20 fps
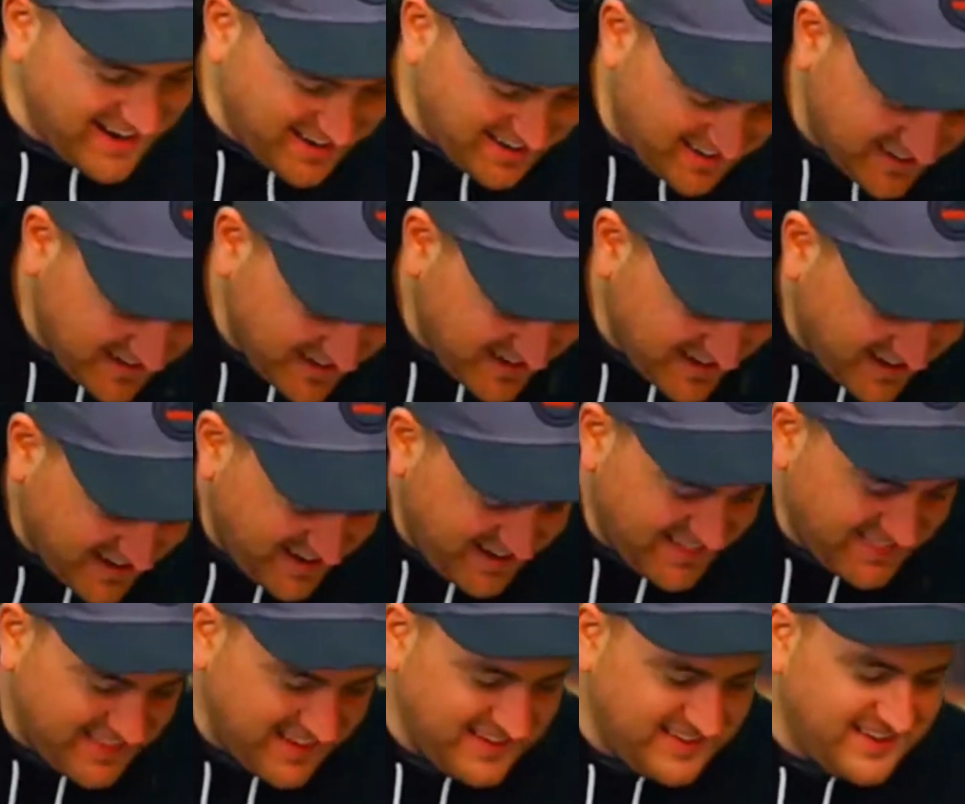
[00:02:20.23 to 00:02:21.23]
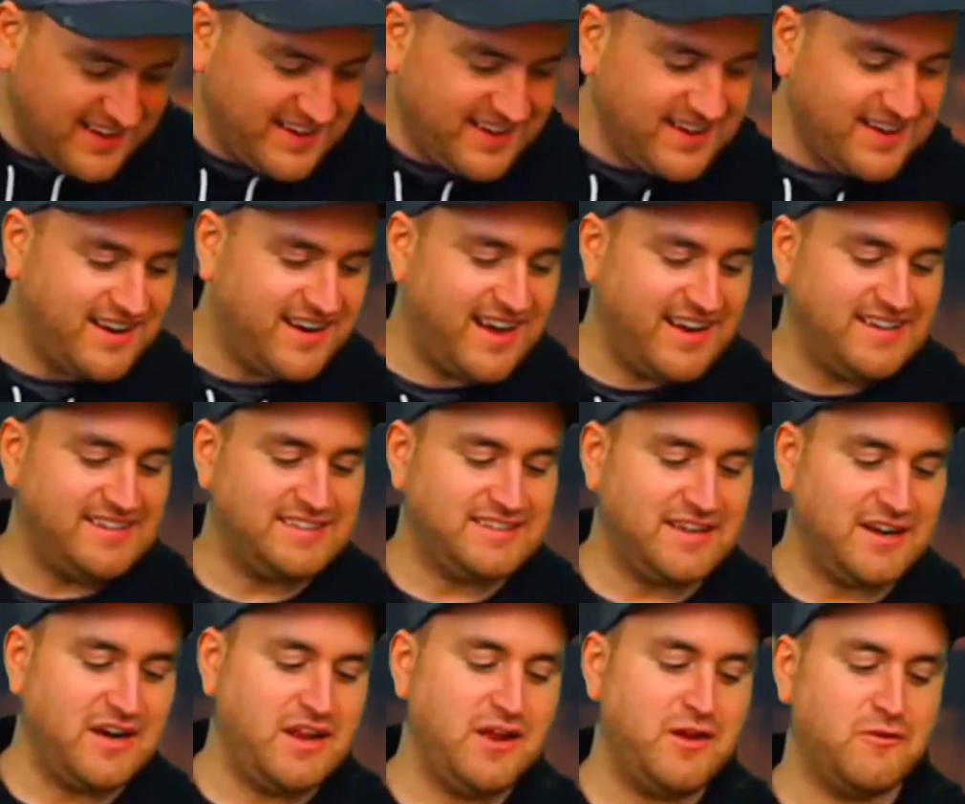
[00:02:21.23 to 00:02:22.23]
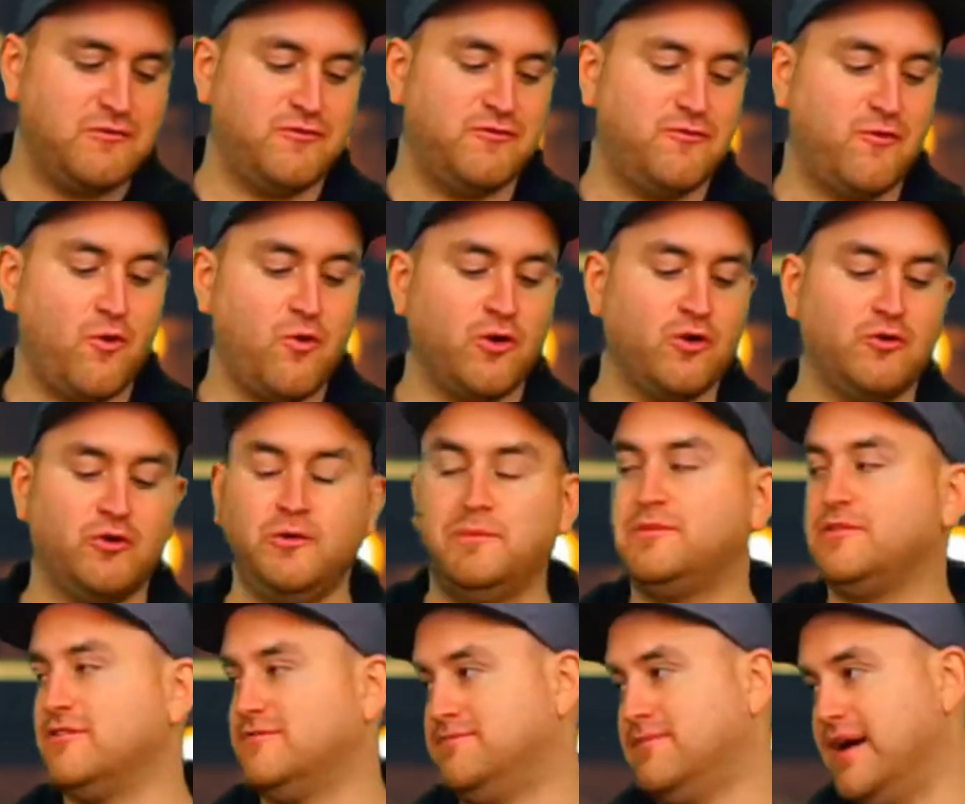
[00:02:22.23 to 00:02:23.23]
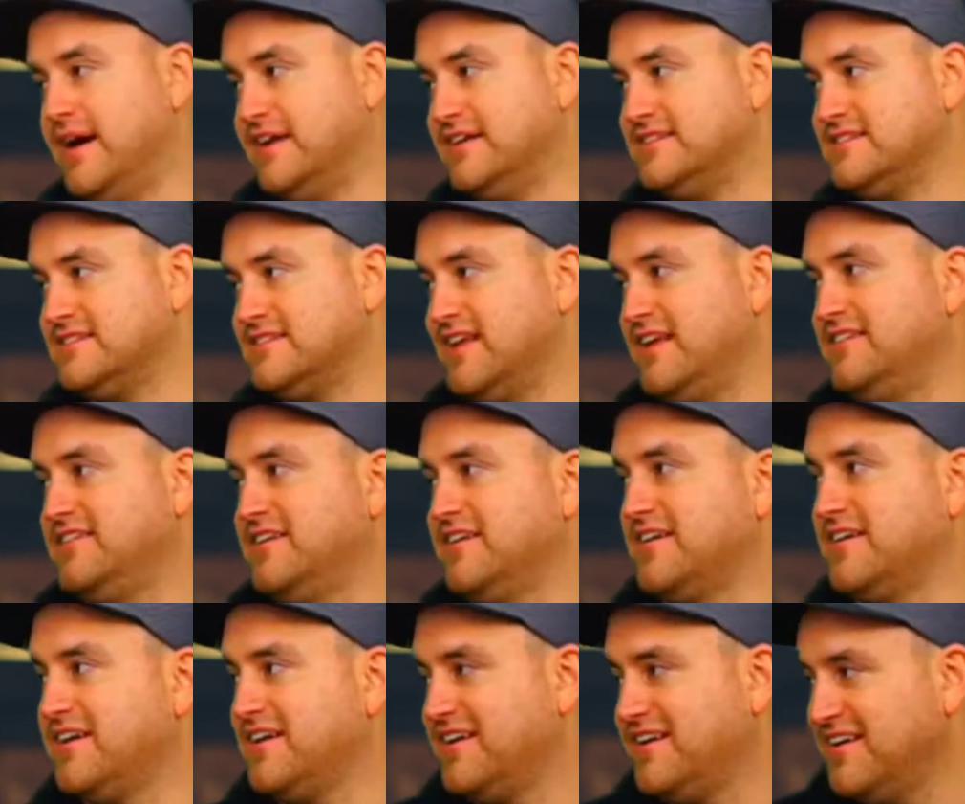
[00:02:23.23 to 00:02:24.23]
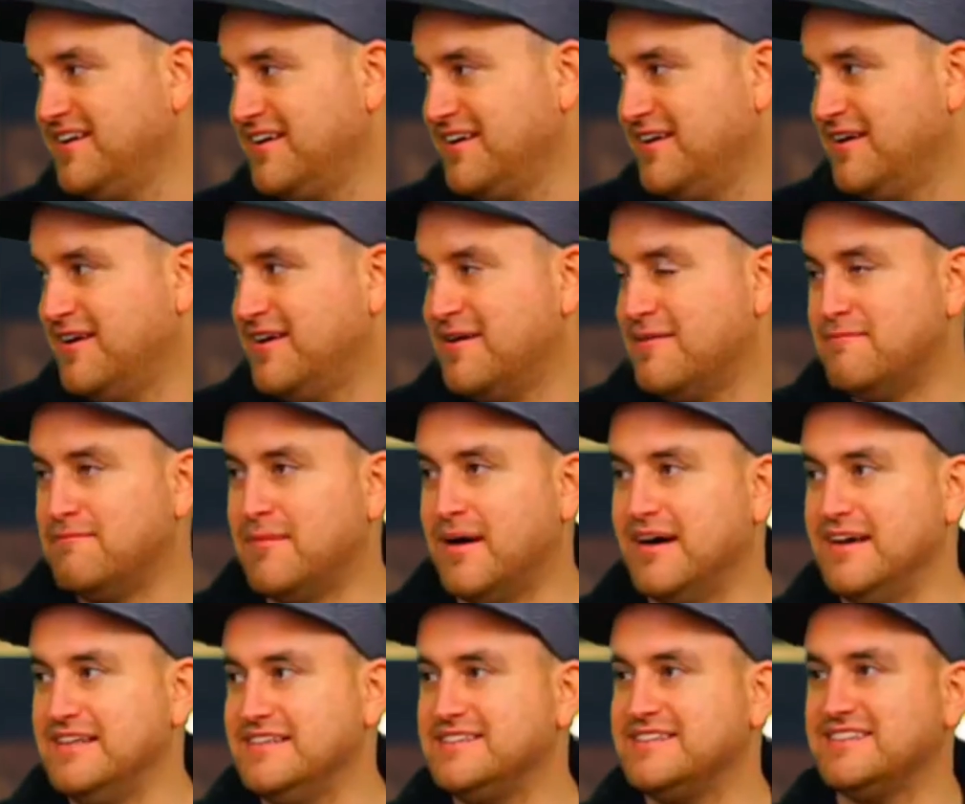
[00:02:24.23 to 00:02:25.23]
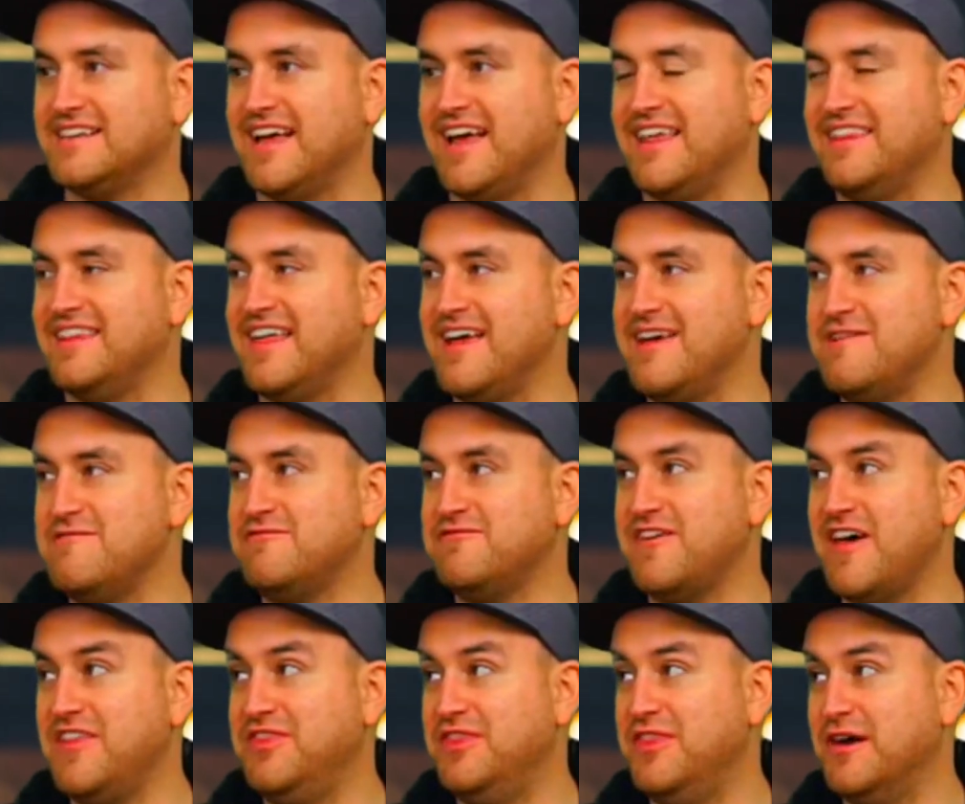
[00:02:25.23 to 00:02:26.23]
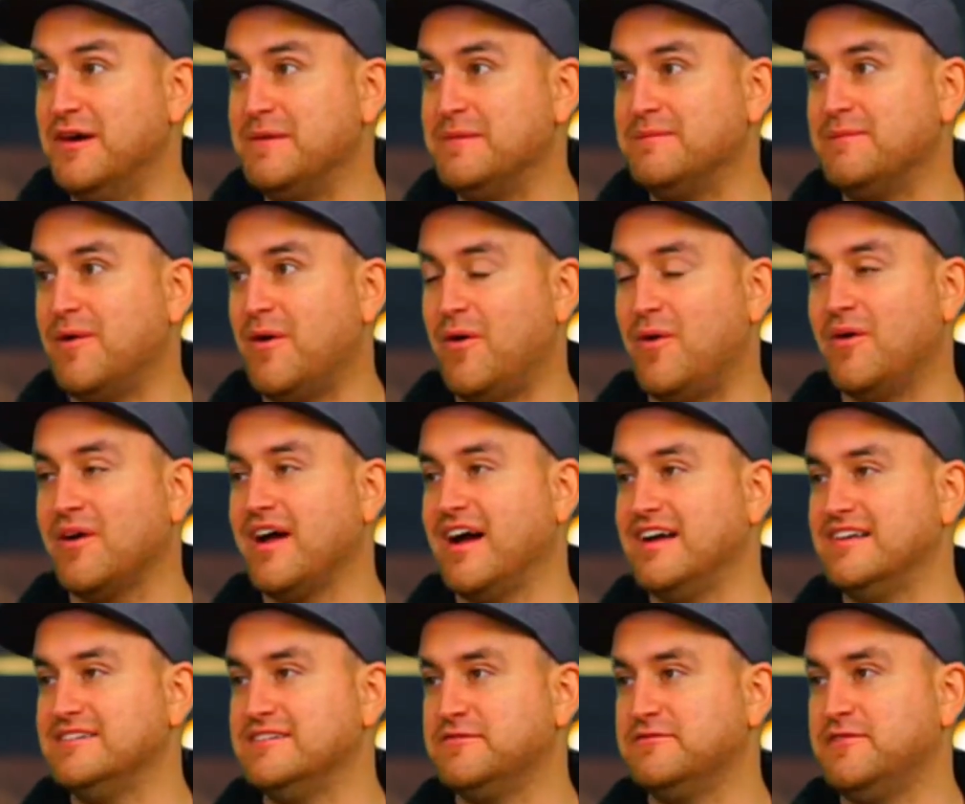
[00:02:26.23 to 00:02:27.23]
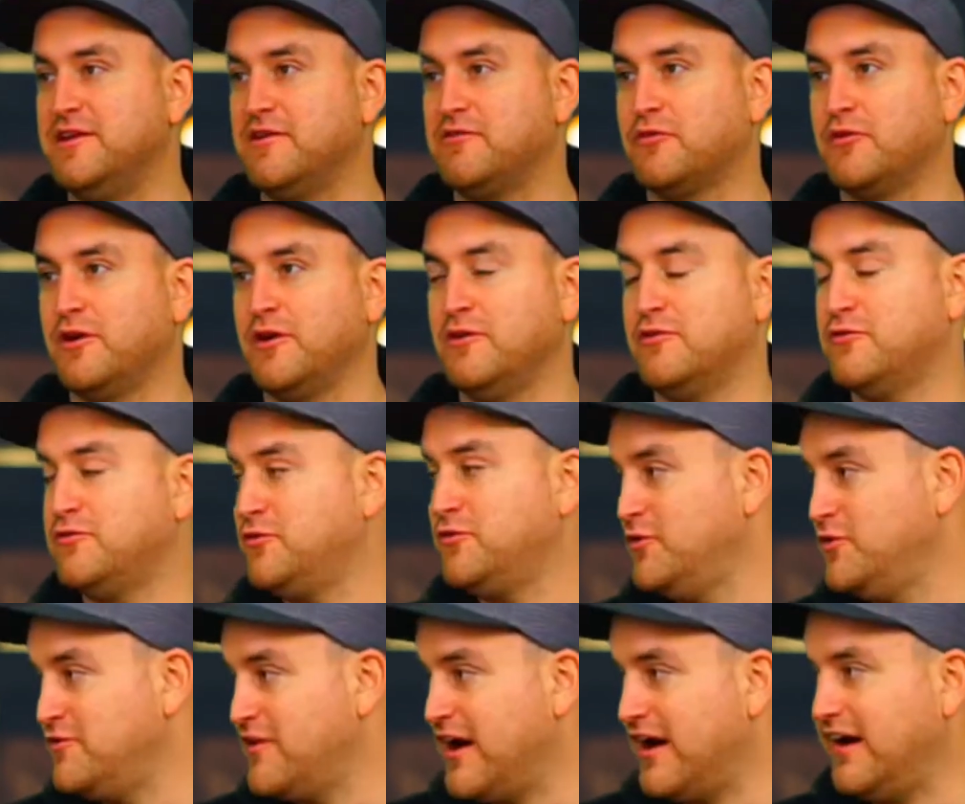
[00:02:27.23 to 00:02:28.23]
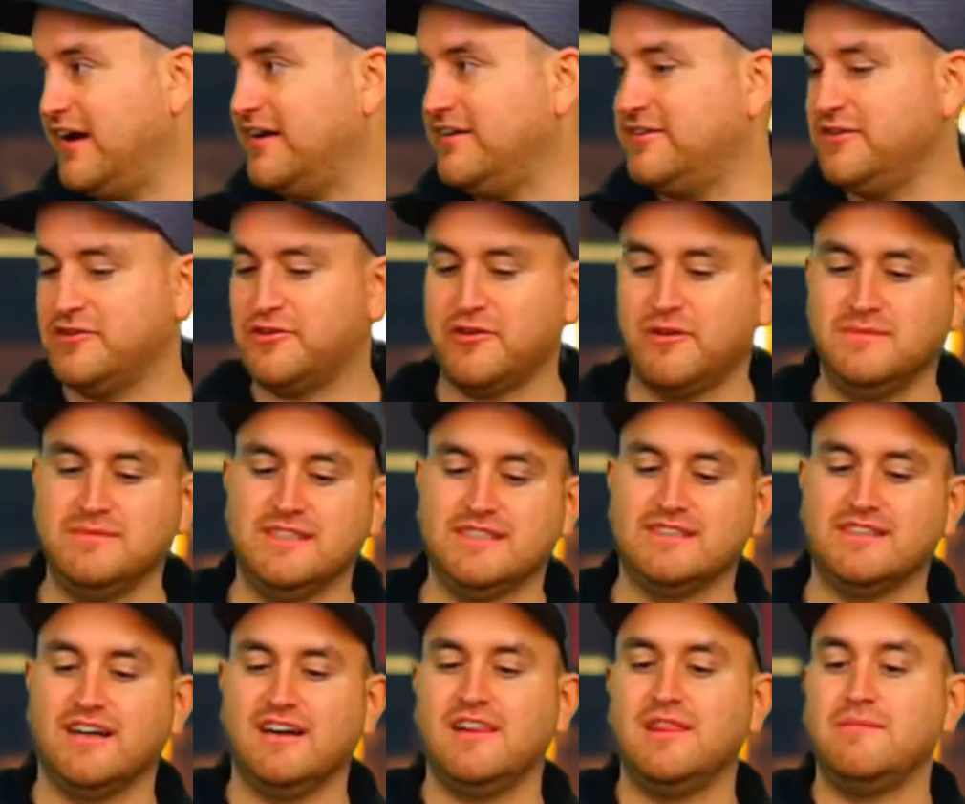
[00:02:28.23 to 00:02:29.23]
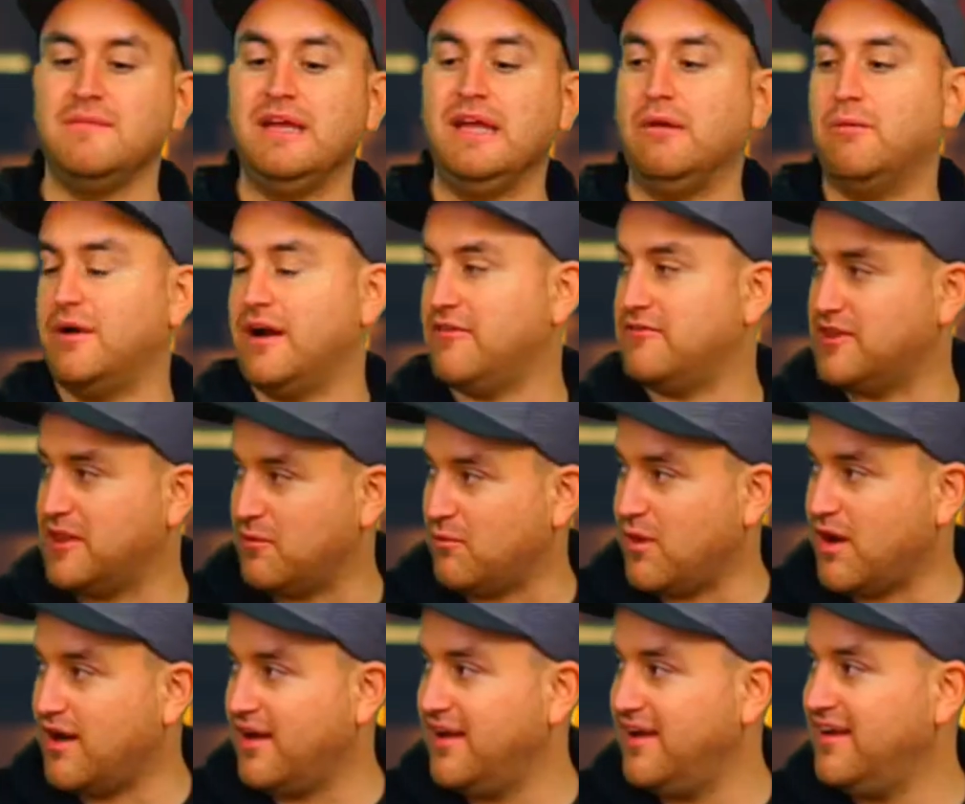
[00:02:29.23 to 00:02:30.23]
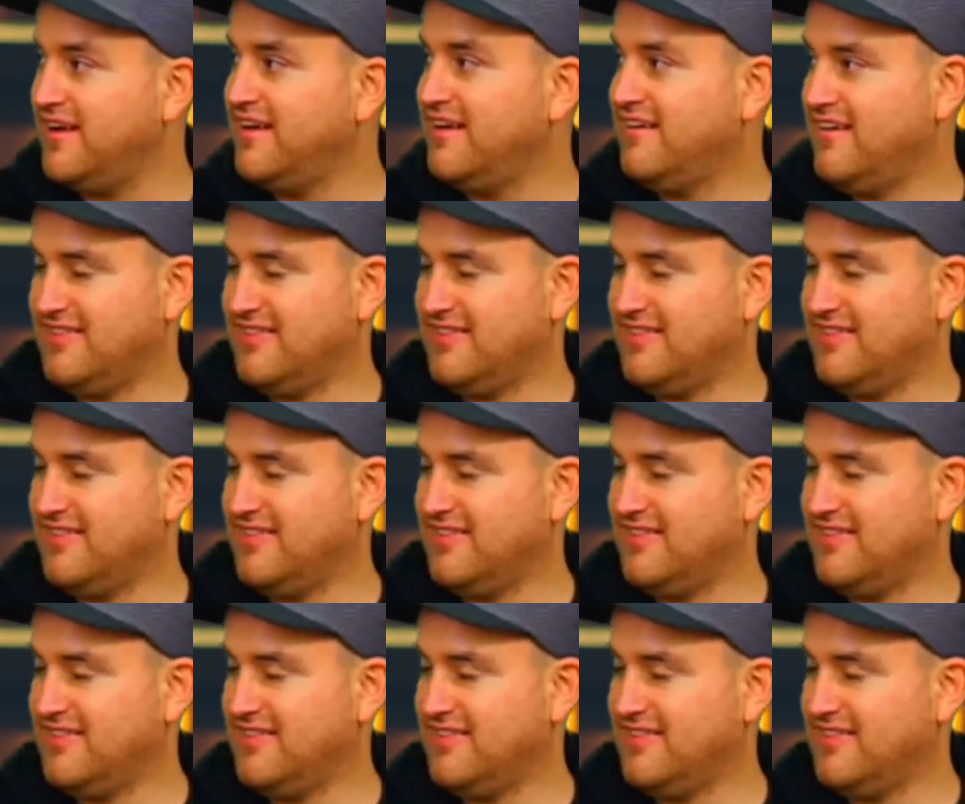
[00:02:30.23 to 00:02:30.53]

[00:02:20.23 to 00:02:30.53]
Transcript: And they did a study of 4 groups of mice. They took mice and they fed them all kinds of different food variations from just letting them eat whatever they want.